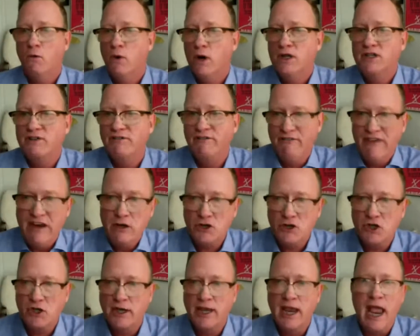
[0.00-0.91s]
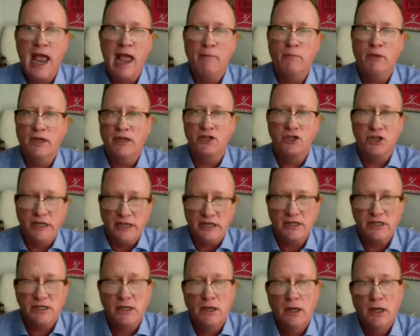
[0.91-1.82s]
was fiercely
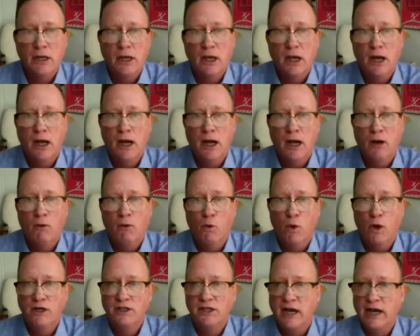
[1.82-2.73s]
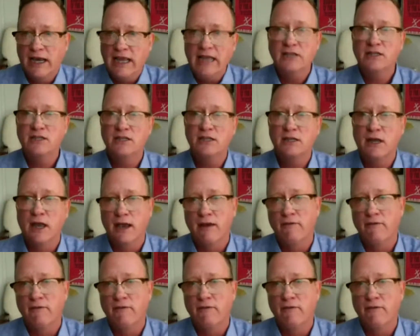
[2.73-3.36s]
abolitionist, uh, was against